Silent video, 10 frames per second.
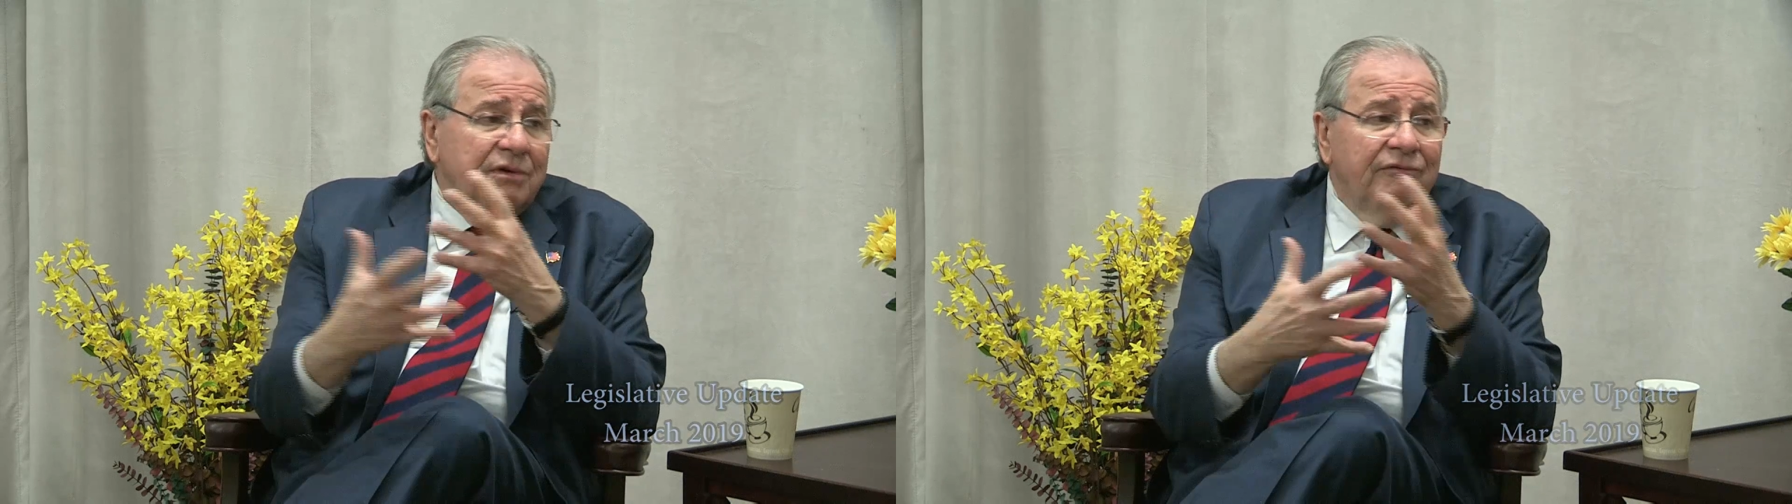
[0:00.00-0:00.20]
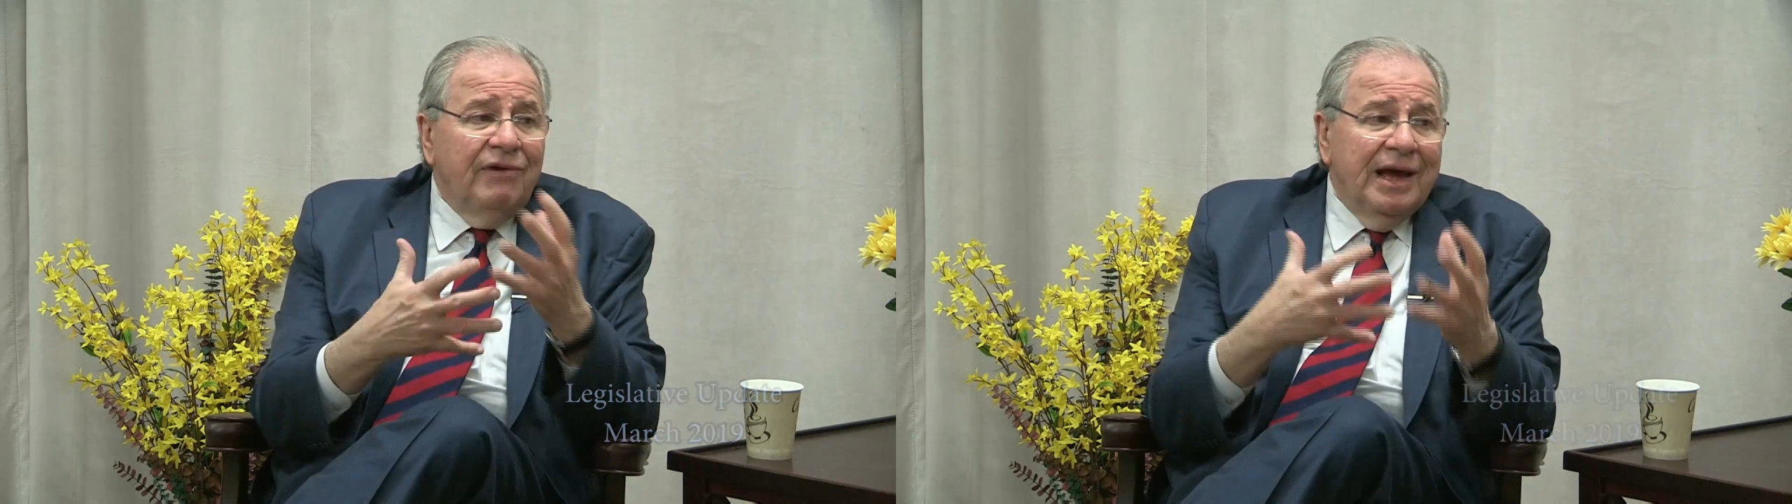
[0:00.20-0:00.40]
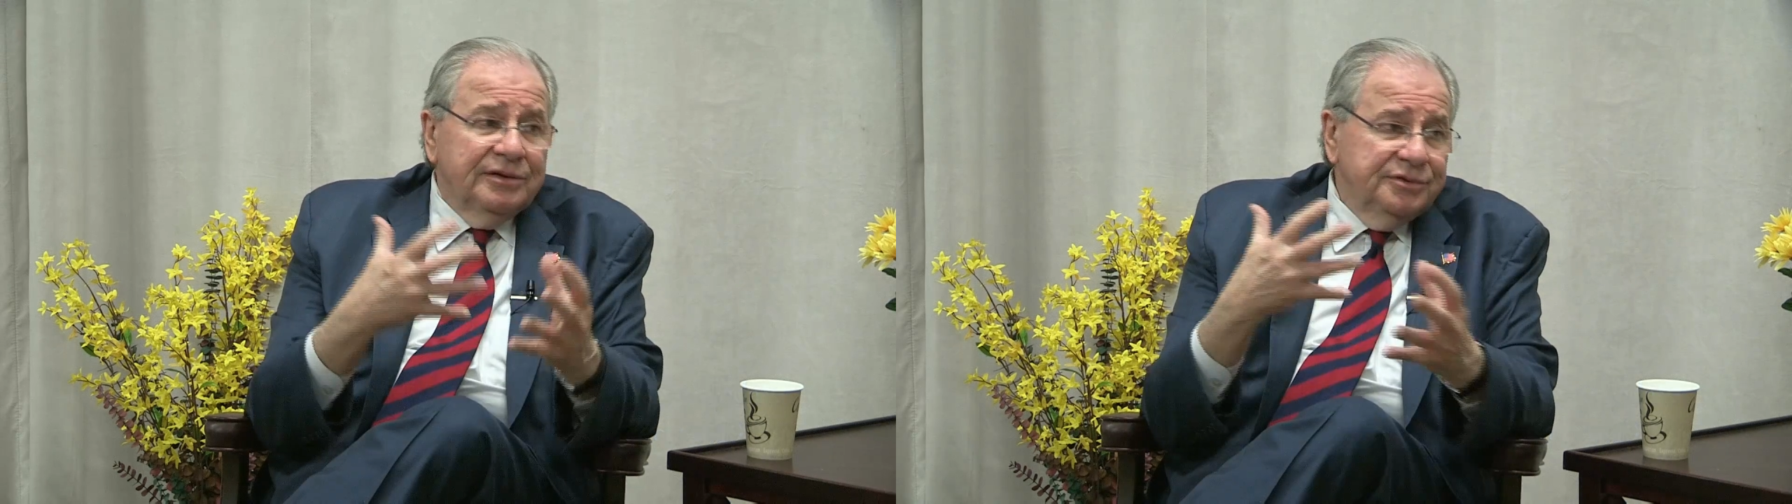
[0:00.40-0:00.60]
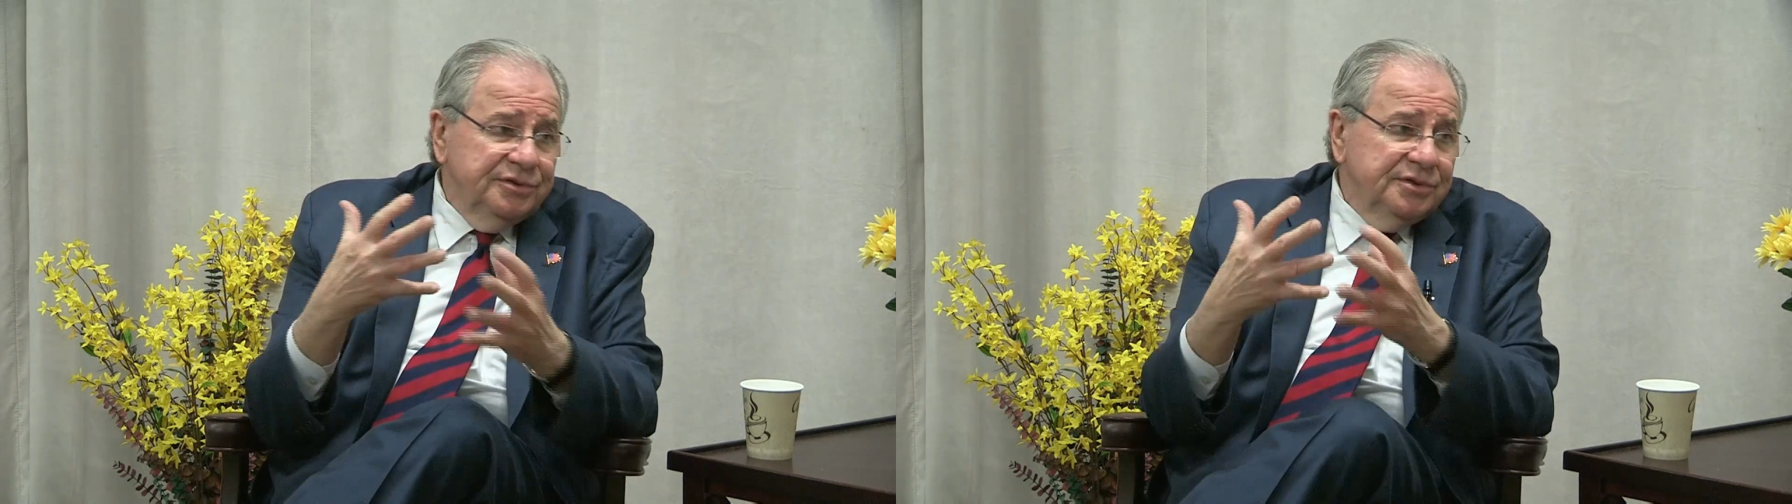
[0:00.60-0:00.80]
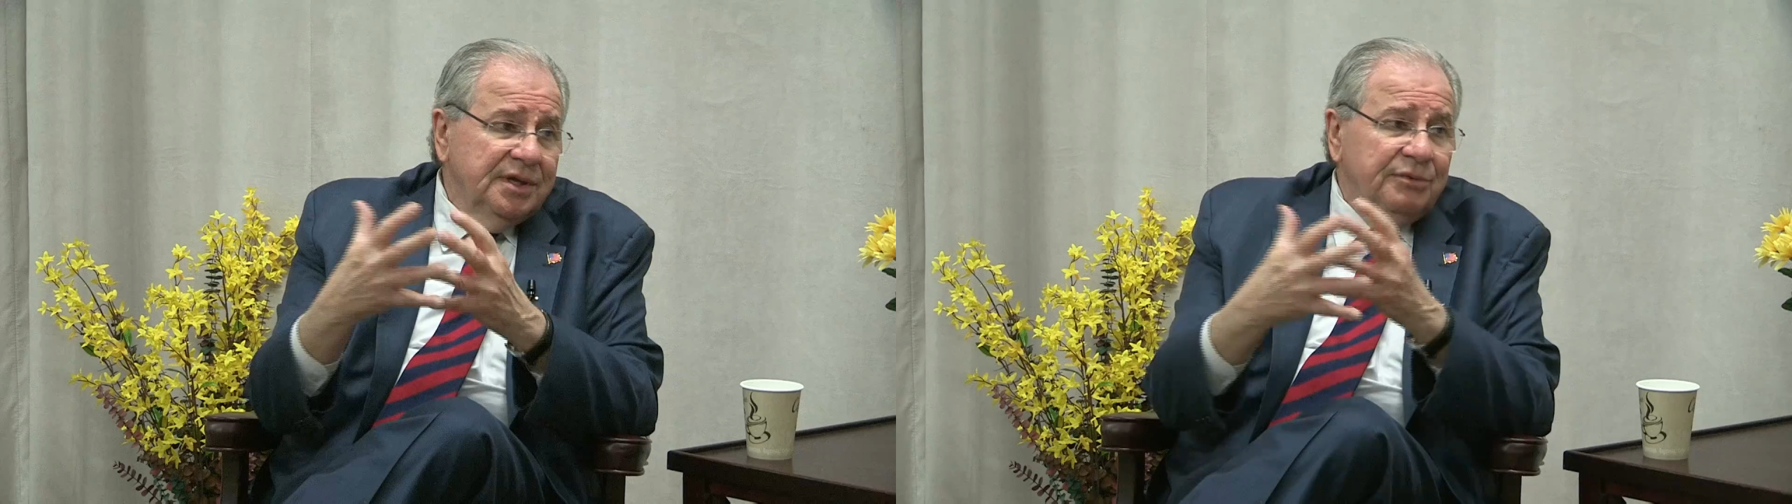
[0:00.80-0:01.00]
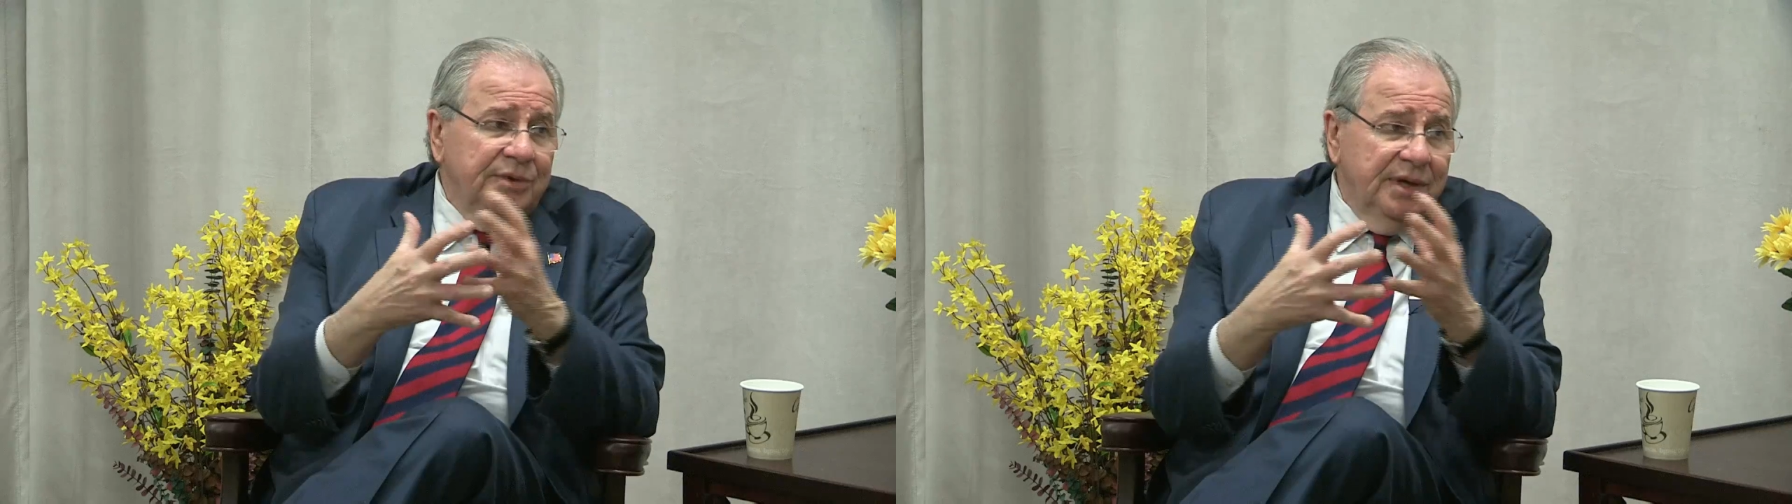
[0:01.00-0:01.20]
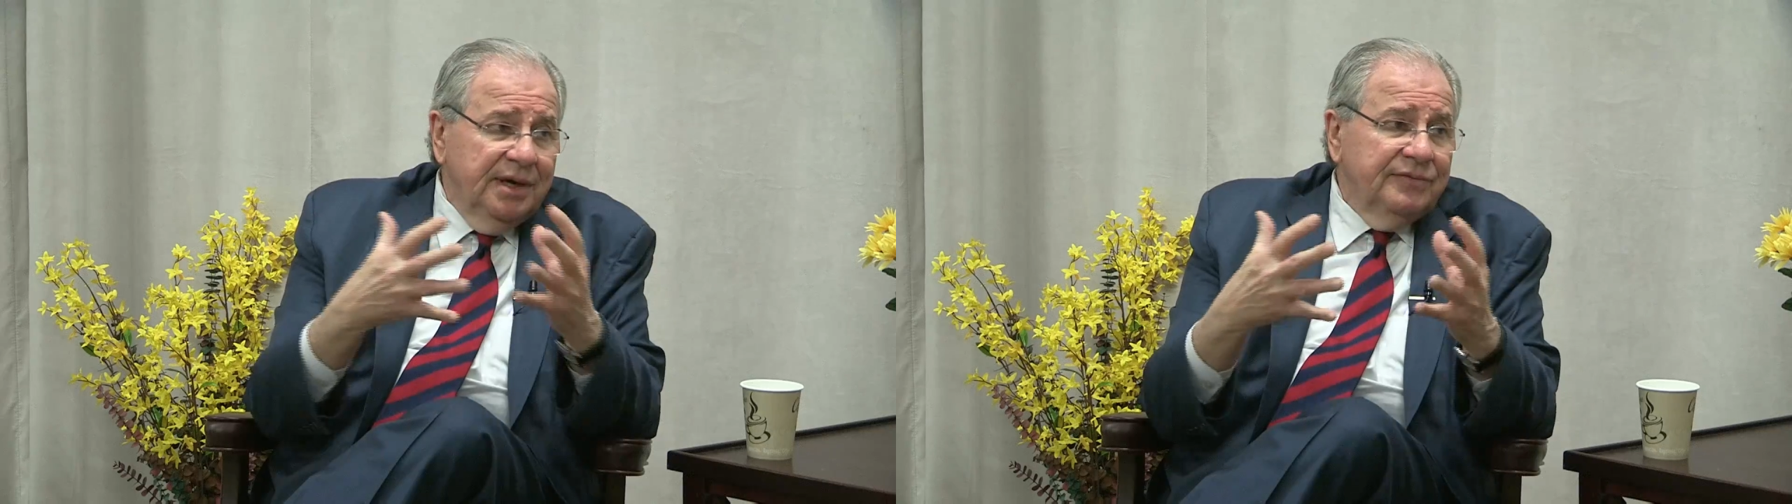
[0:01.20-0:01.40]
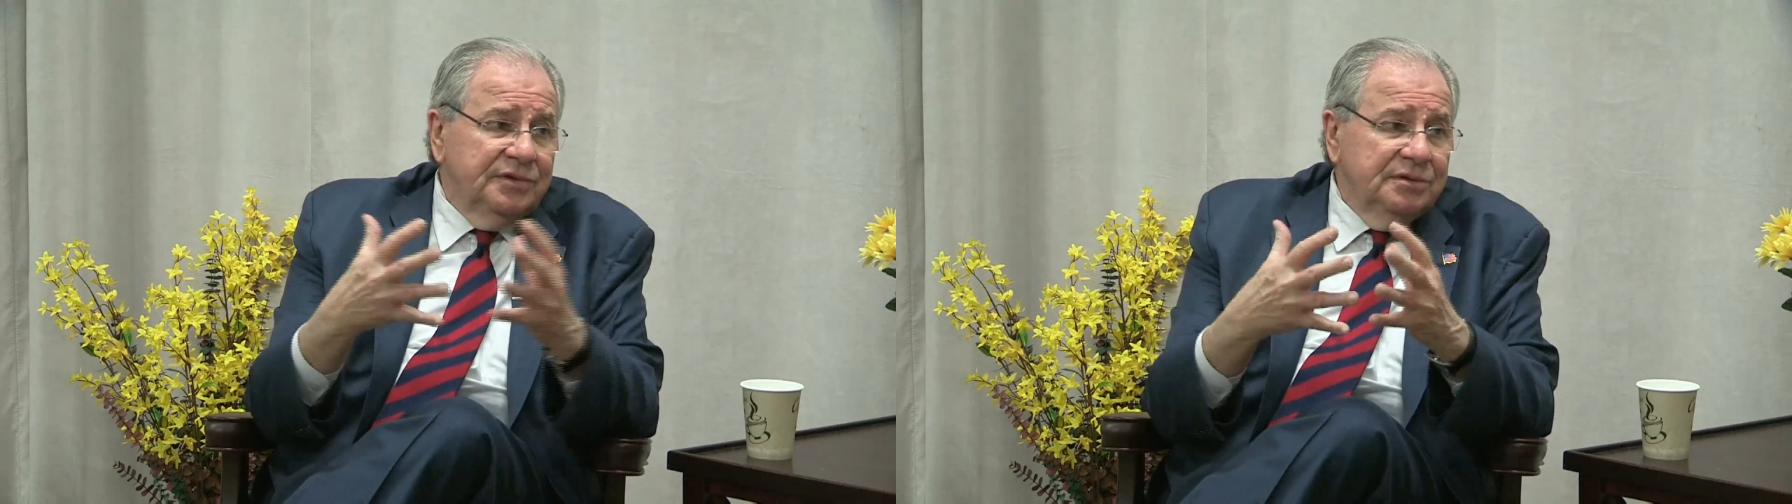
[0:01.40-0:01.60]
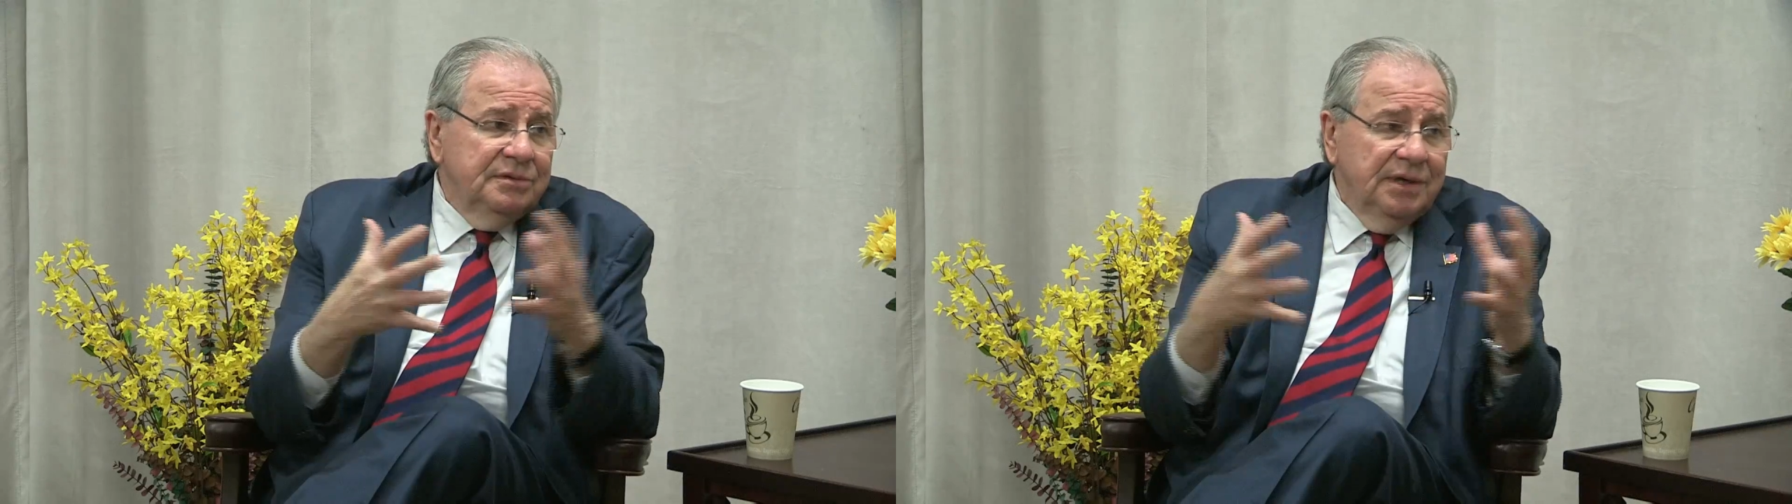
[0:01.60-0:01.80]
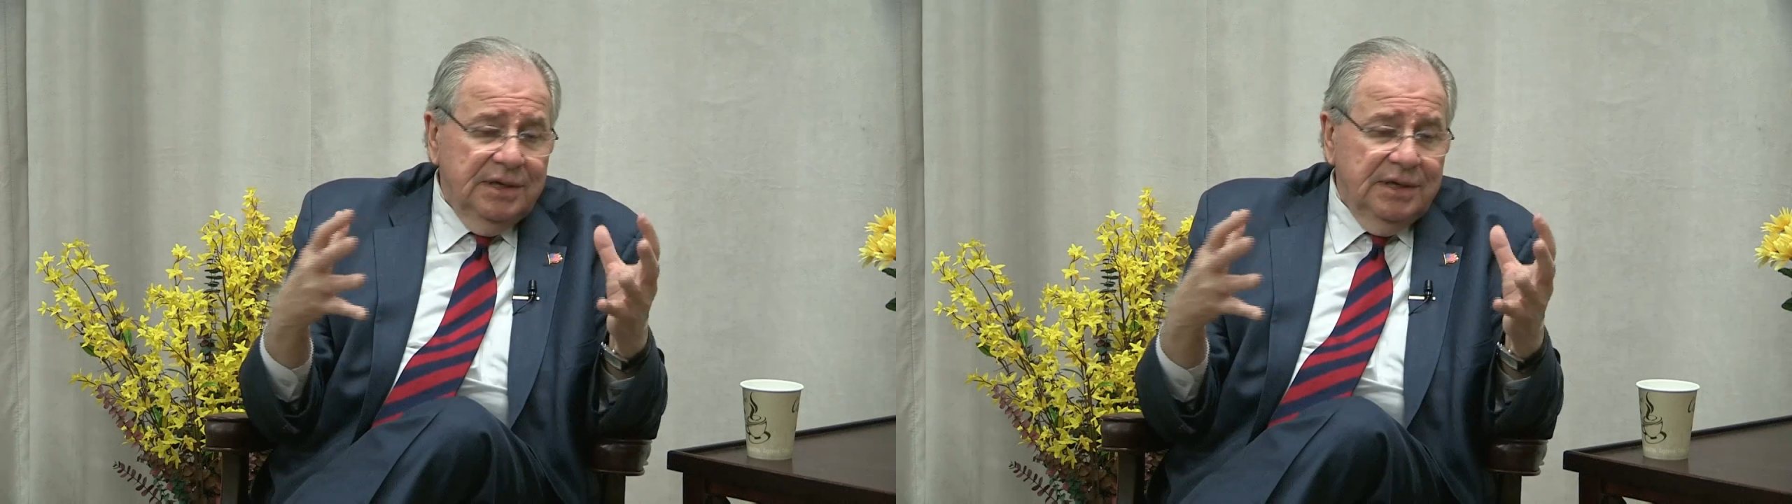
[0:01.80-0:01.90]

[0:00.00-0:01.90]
factors that we have to